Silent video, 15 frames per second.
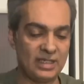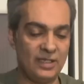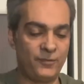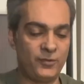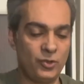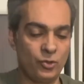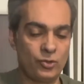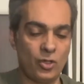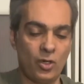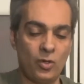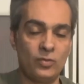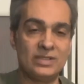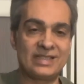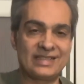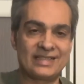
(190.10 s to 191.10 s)
if you
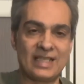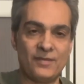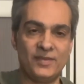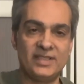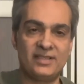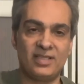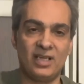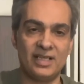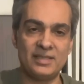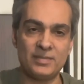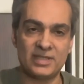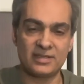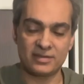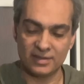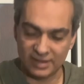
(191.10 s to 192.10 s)
go seven
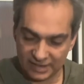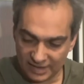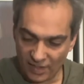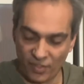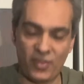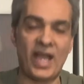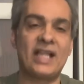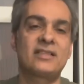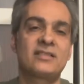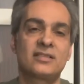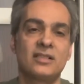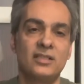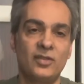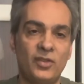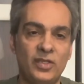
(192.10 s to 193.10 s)
times,
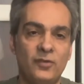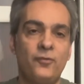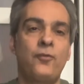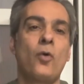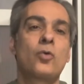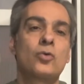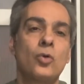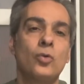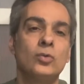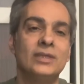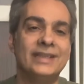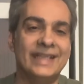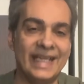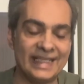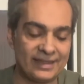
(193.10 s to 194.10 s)
that's the focal
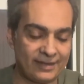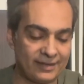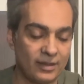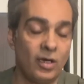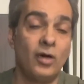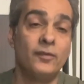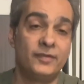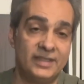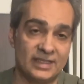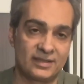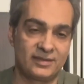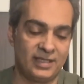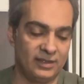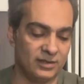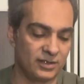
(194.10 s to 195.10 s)
length of this
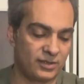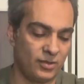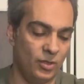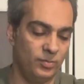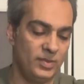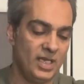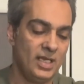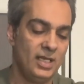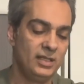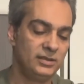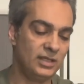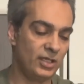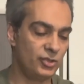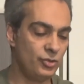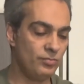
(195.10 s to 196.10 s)
telescope.
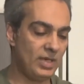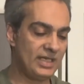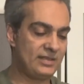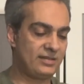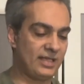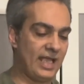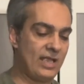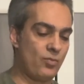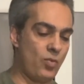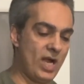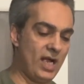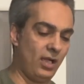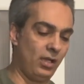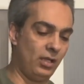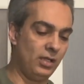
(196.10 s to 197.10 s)
Now you might say,
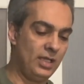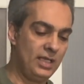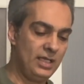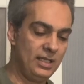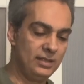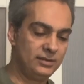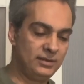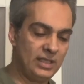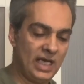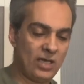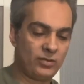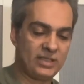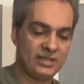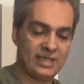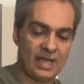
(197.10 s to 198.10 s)
well, how
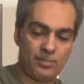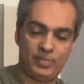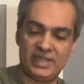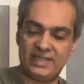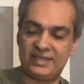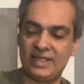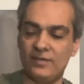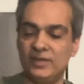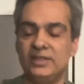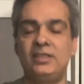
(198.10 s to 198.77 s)
can that be seven